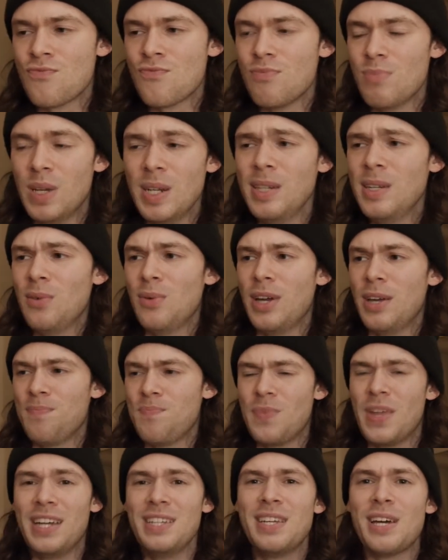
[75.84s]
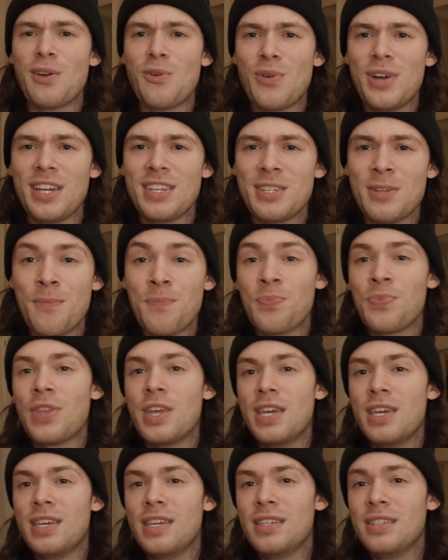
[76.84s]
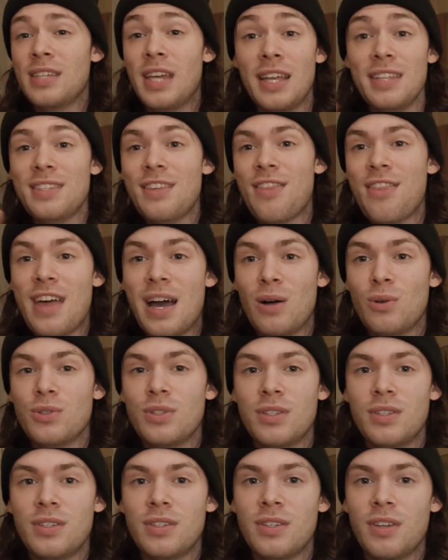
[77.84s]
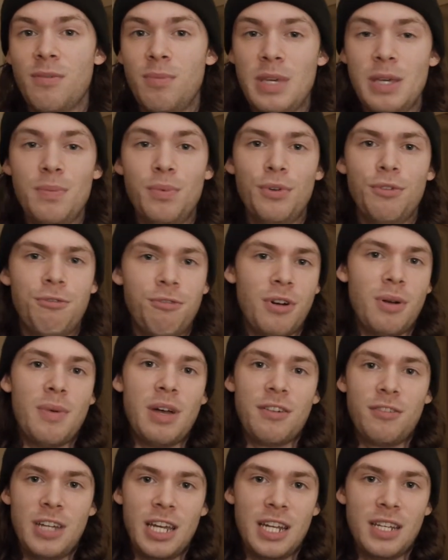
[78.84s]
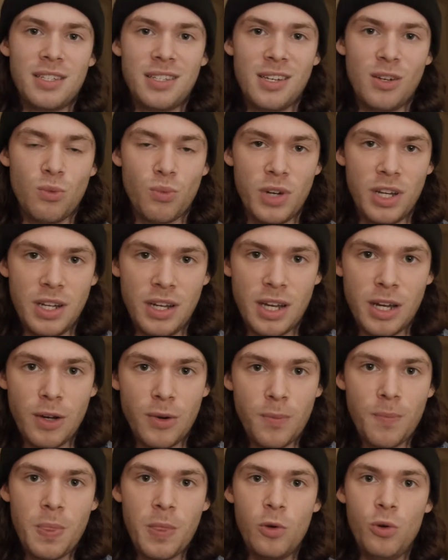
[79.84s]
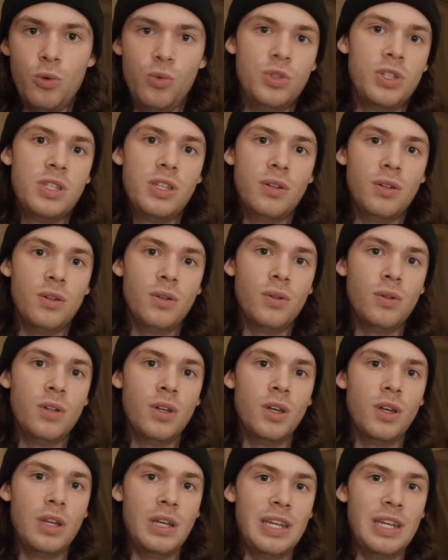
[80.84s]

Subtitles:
But anyway, I digress. Tens of thousands of people from Afghanistan right now who still